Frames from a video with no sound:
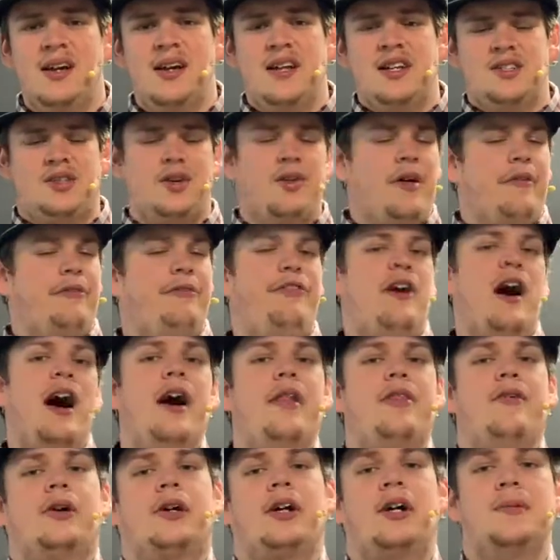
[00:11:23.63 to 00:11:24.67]
So the
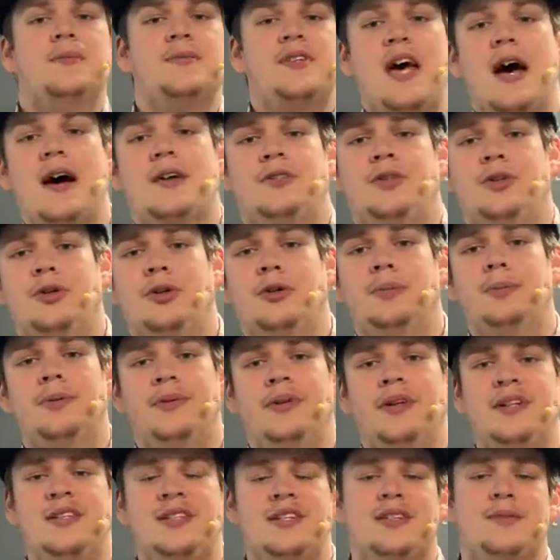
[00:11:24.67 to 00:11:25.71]
father comes out to him
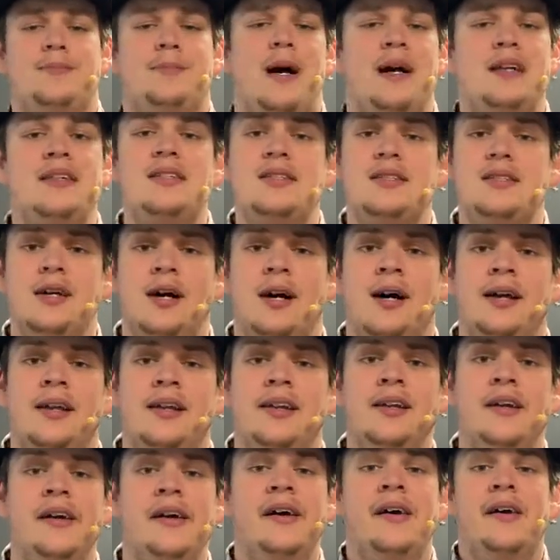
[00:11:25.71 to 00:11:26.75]
and he says, my son.